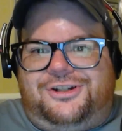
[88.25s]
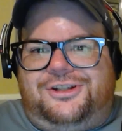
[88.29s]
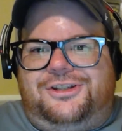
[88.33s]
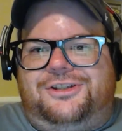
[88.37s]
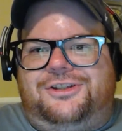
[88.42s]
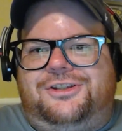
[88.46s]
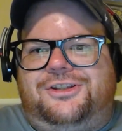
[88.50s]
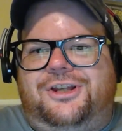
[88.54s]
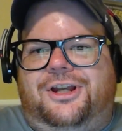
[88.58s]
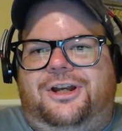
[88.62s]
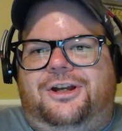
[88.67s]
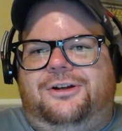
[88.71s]

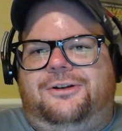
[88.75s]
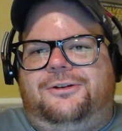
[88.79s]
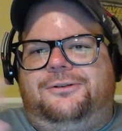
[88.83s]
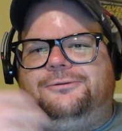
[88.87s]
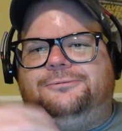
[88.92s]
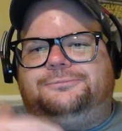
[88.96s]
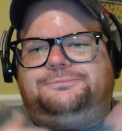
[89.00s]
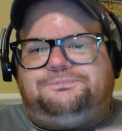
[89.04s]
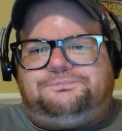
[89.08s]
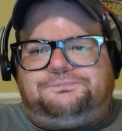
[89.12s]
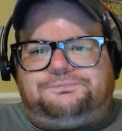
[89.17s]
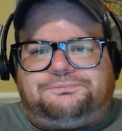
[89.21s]

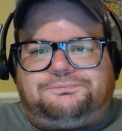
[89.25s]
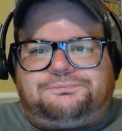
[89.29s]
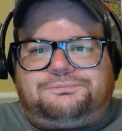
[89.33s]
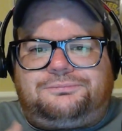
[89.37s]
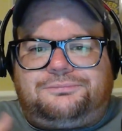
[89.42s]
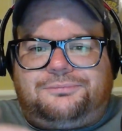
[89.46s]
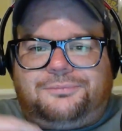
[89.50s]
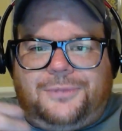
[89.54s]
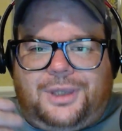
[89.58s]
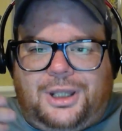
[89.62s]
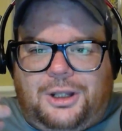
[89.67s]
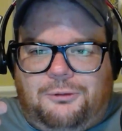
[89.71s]
So
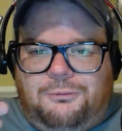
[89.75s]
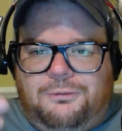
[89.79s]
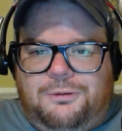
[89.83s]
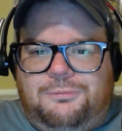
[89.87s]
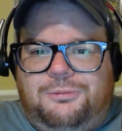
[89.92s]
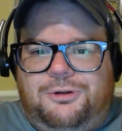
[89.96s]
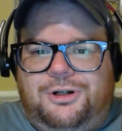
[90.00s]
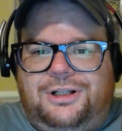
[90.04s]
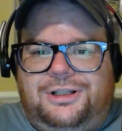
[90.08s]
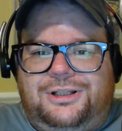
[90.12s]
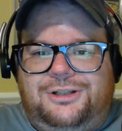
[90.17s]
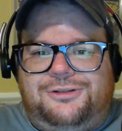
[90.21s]
we
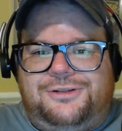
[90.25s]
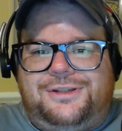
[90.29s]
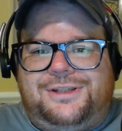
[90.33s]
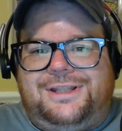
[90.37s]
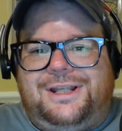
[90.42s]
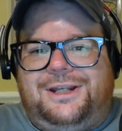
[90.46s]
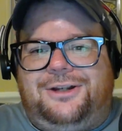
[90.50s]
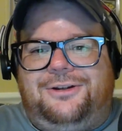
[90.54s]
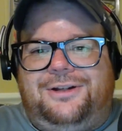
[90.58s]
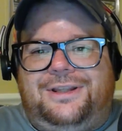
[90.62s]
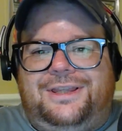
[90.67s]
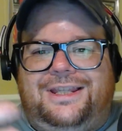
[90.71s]
put a little
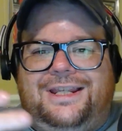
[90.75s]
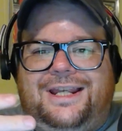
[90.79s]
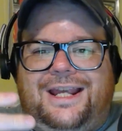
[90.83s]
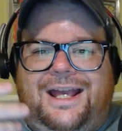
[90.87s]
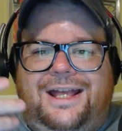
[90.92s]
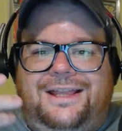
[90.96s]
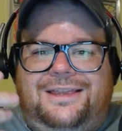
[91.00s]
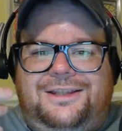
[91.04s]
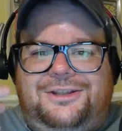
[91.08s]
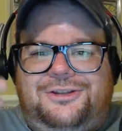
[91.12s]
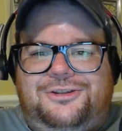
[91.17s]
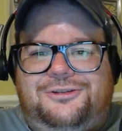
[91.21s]
stinger at the
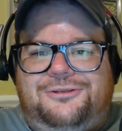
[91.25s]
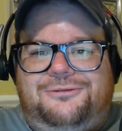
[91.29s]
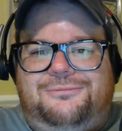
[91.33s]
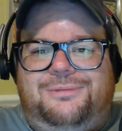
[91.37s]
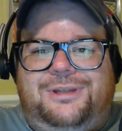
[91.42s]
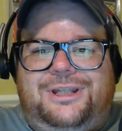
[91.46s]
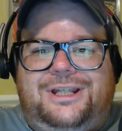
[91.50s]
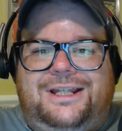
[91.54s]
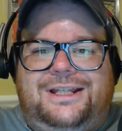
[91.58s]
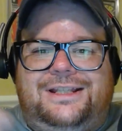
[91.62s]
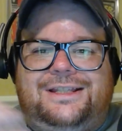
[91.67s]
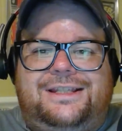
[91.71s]
end, the to
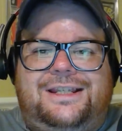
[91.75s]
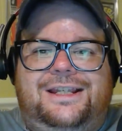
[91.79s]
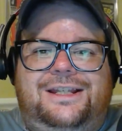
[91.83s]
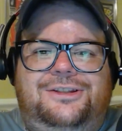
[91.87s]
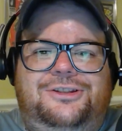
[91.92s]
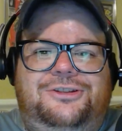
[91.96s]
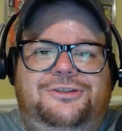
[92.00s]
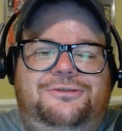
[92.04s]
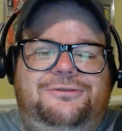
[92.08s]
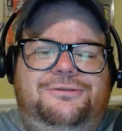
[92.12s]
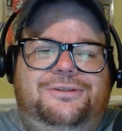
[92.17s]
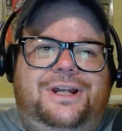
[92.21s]
be
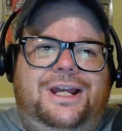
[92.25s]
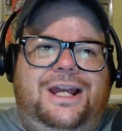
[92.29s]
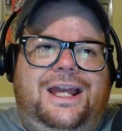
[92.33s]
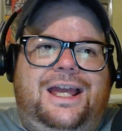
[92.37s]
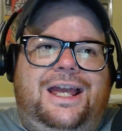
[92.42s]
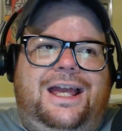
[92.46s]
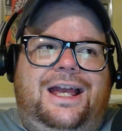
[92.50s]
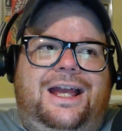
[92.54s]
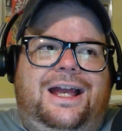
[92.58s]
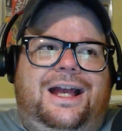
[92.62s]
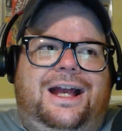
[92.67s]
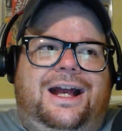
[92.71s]
continued,
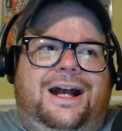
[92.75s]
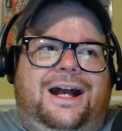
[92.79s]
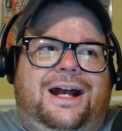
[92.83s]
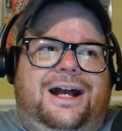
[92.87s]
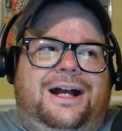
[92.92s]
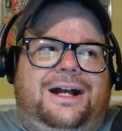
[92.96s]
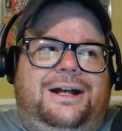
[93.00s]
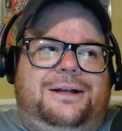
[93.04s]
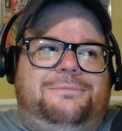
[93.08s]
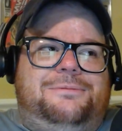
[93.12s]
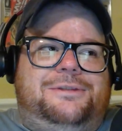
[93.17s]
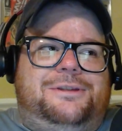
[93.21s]

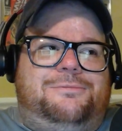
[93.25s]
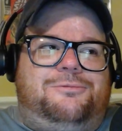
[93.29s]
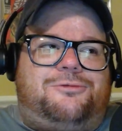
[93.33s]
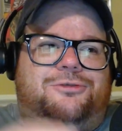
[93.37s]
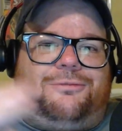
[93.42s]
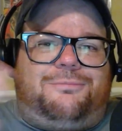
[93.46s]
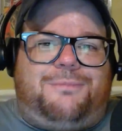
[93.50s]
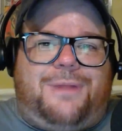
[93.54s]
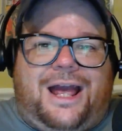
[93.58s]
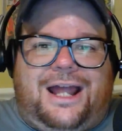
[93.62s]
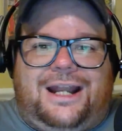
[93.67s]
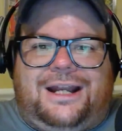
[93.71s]
some
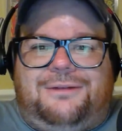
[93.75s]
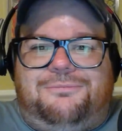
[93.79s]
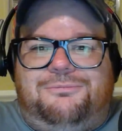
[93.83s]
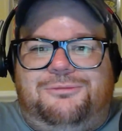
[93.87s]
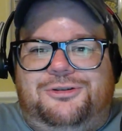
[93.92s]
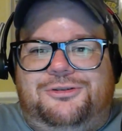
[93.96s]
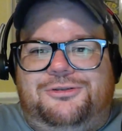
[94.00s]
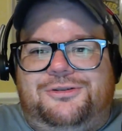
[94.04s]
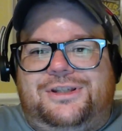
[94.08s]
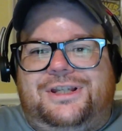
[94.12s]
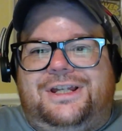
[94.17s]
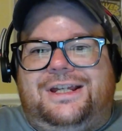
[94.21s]
dramatic
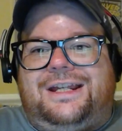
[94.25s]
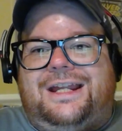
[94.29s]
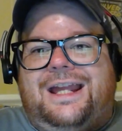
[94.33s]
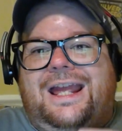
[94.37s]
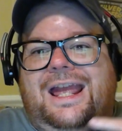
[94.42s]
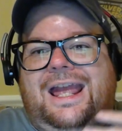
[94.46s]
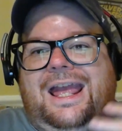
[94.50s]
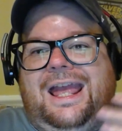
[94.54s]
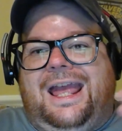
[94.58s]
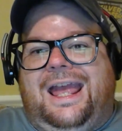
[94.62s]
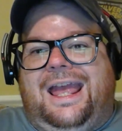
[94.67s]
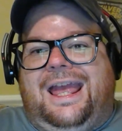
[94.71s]
music,
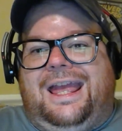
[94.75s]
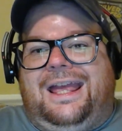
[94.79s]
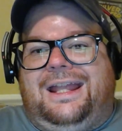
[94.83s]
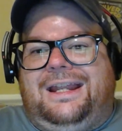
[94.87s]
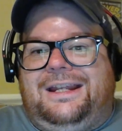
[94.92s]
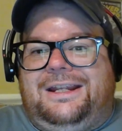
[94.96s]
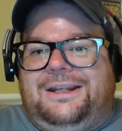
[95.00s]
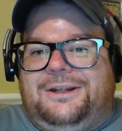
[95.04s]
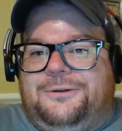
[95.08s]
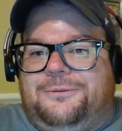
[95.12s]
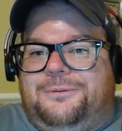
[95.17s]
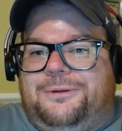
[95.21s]
and
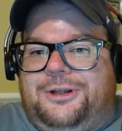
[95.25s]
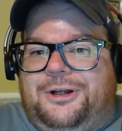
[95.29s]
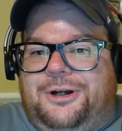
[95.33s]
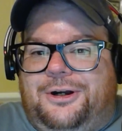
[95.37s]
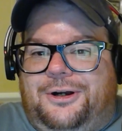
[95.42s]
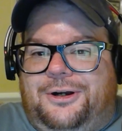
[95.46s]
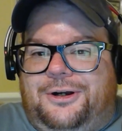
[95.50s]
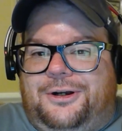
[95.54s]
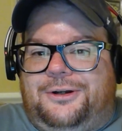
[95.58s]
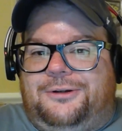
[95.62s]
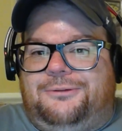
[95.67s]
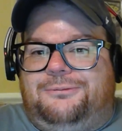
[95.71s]
here we
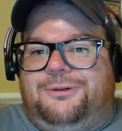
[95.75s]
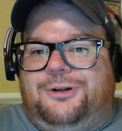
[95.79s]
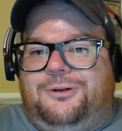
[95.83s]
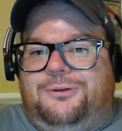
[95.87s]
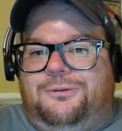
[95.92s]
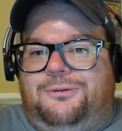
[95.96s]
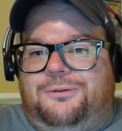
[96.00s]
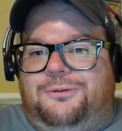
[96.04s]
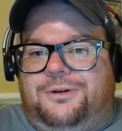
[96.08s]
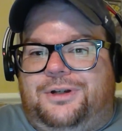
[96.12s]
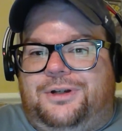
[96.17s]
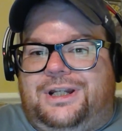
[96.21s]
are
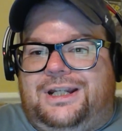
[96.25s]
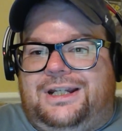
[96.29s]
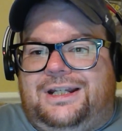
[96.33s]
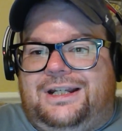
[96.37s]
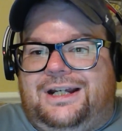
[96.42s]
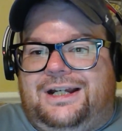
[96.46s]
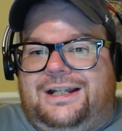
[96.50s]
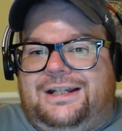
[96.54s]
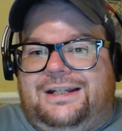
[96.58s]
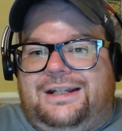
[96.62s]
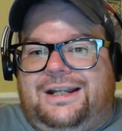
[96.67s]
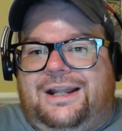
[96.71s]

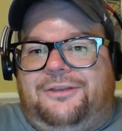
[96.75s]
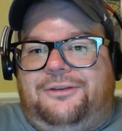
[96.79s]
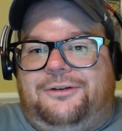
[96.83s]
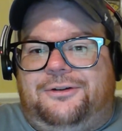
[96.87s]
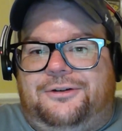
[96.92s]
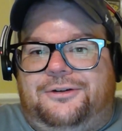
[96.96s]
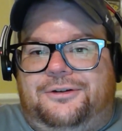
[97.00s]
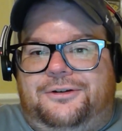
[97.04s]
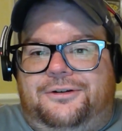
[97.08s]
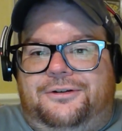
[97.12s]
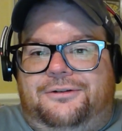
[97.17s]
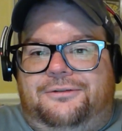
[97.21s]
recording
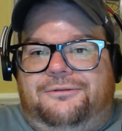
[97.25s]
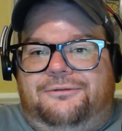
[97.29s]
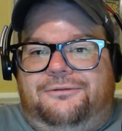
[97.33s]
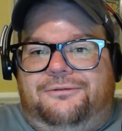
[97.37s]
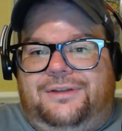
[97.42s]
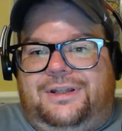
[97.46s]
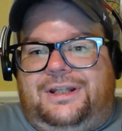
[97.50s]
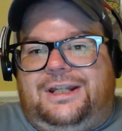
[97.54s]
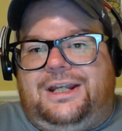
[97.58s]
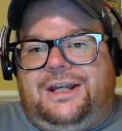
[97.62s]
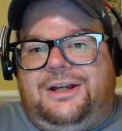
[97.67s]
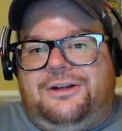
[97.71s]
another
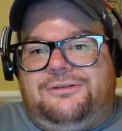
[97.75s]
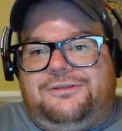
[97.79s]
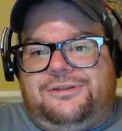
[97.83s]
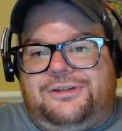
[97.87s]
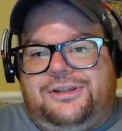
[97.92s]
video.